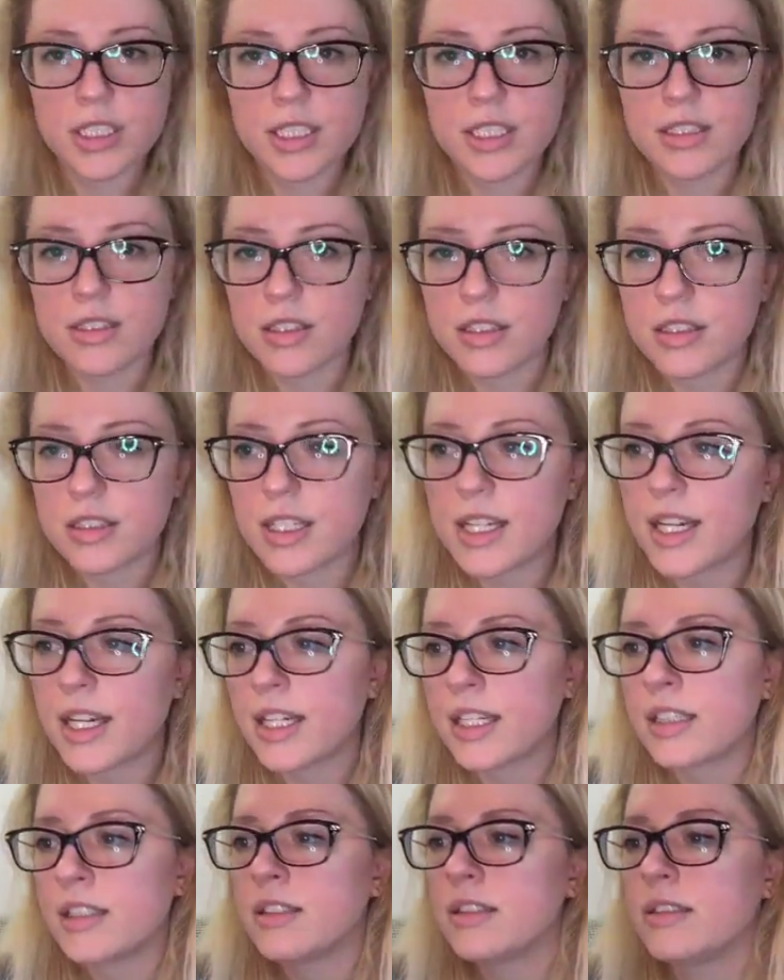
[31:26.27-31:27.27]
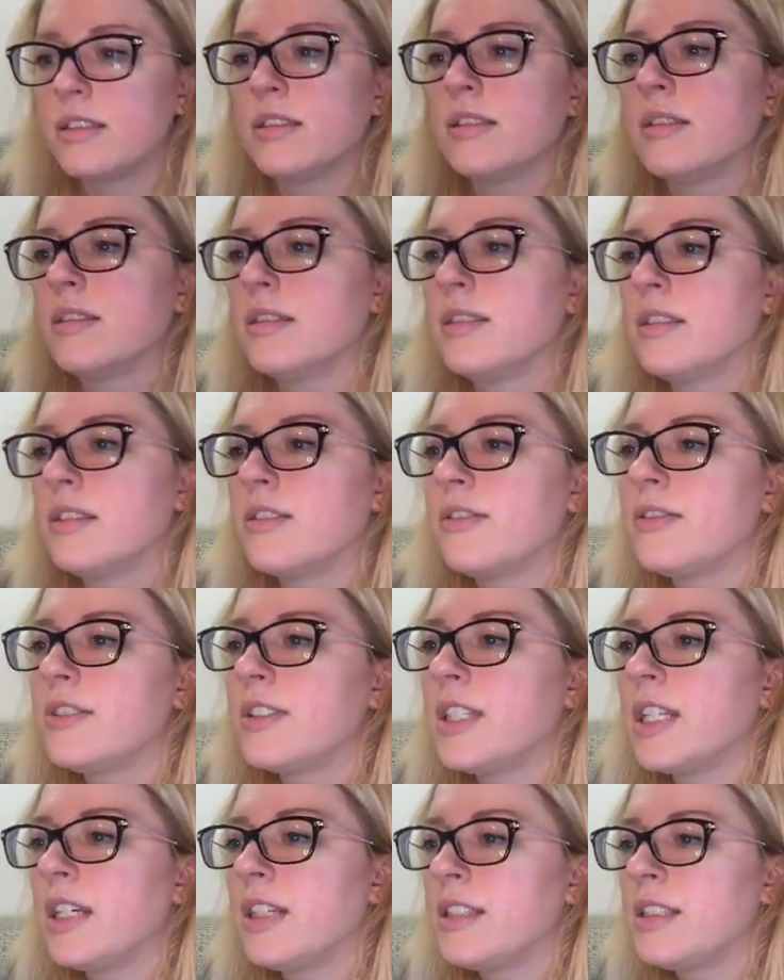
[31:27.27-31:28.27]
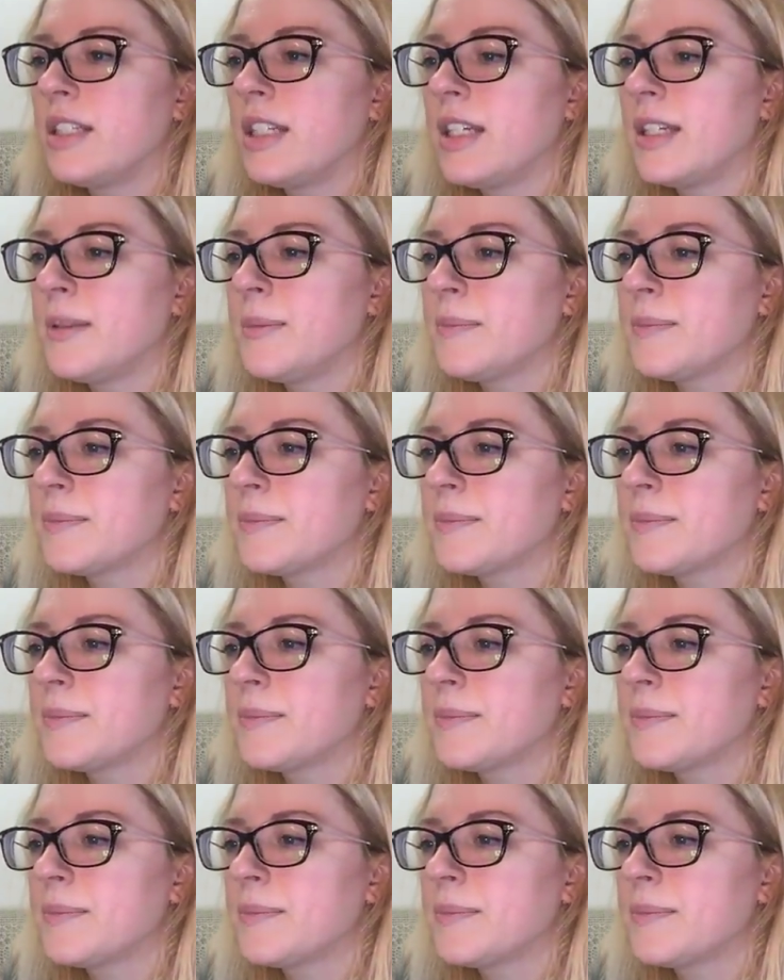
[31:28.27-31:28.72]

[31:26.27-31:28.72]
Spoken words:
That's our tag for that day.